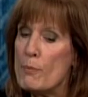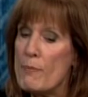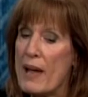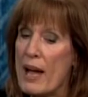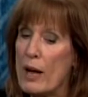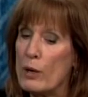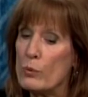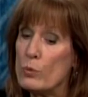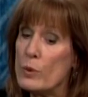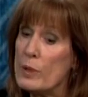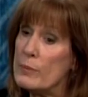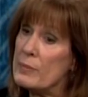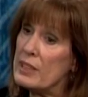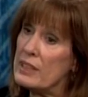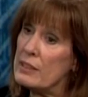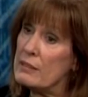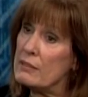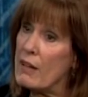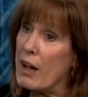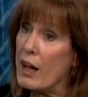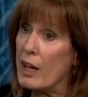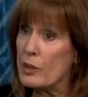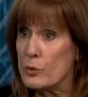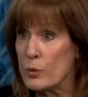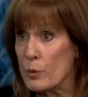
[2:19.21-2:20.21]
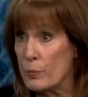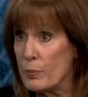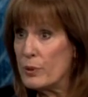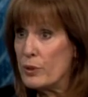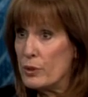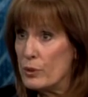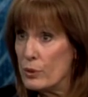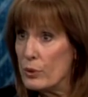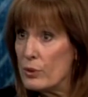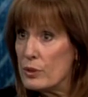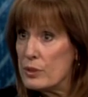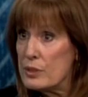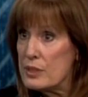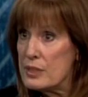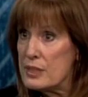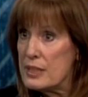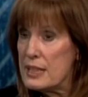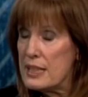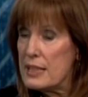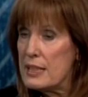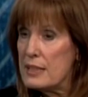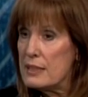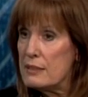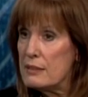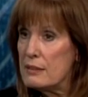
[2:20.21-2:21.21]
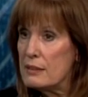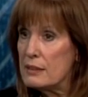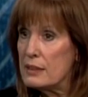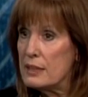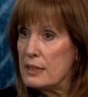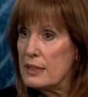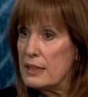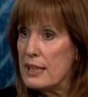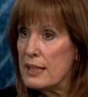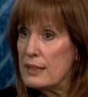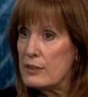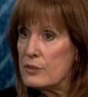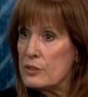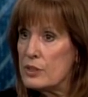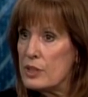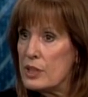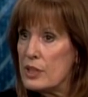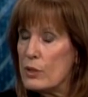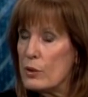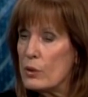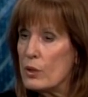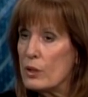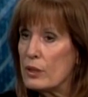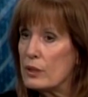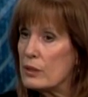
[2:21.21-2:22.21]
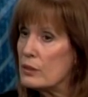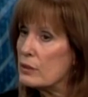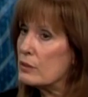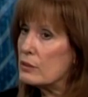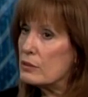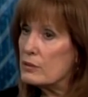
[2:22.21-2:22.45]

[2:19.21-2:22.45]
about women entrepreneurs in clean energy, or?